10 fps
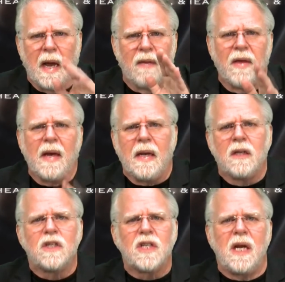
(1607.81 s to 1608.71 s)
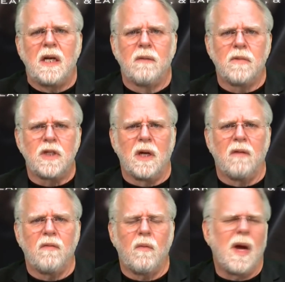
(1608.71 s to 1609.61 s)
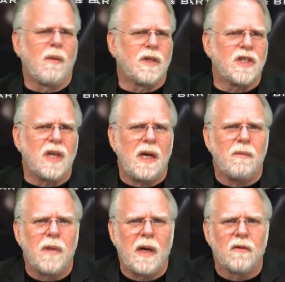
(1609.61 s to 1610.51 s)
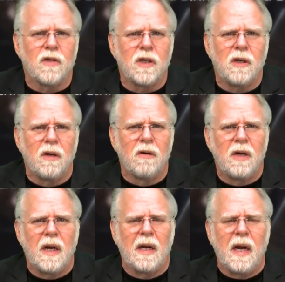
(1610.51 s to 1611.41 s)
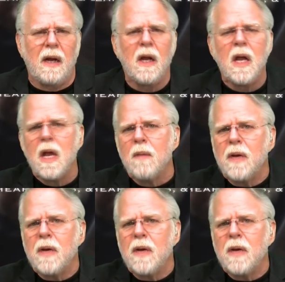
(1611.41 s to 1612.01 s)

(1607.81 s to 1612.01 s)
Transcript: And that is Satan himself. Why would Satan be interested in your DNA?